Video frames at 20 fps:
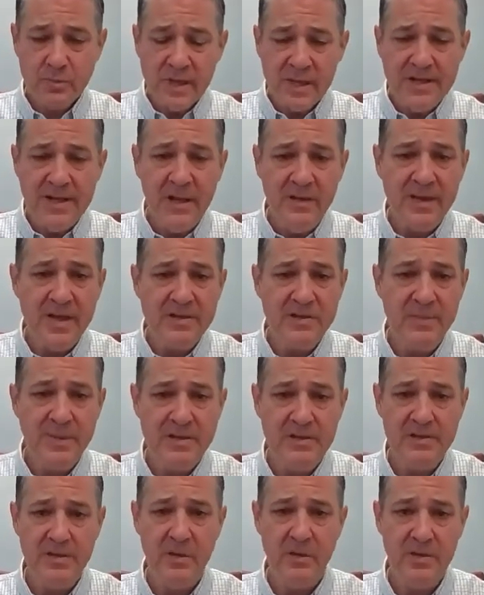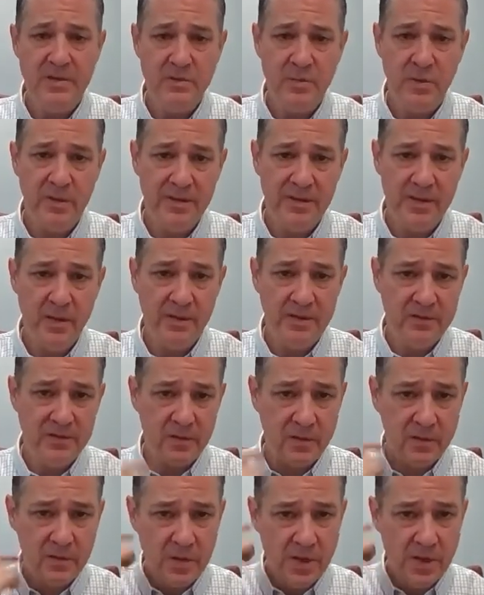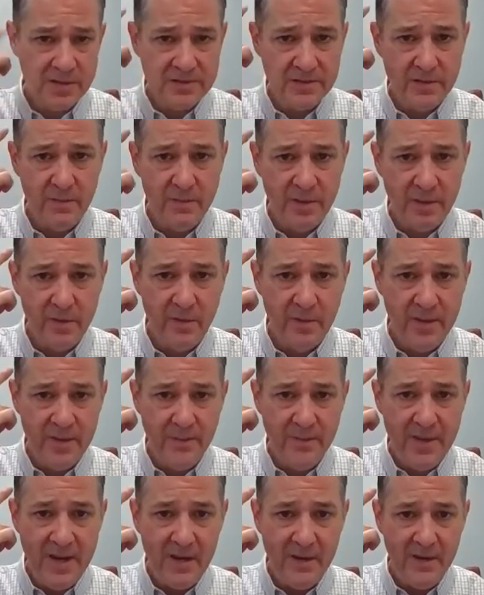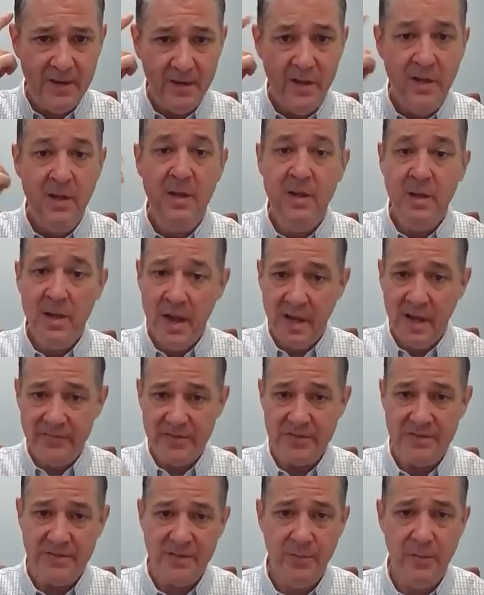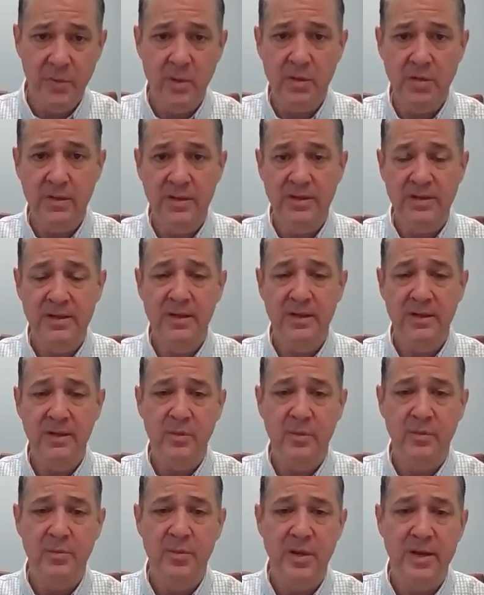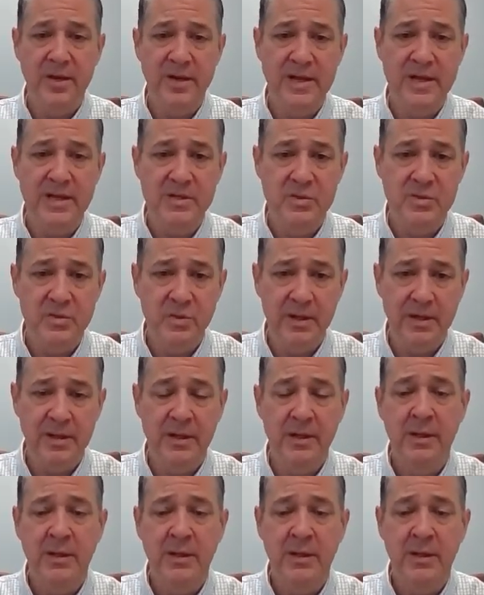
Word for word: Now that's been shown as one of the only to cross the blood-brain barrier, obviously important in dealing with brain injury.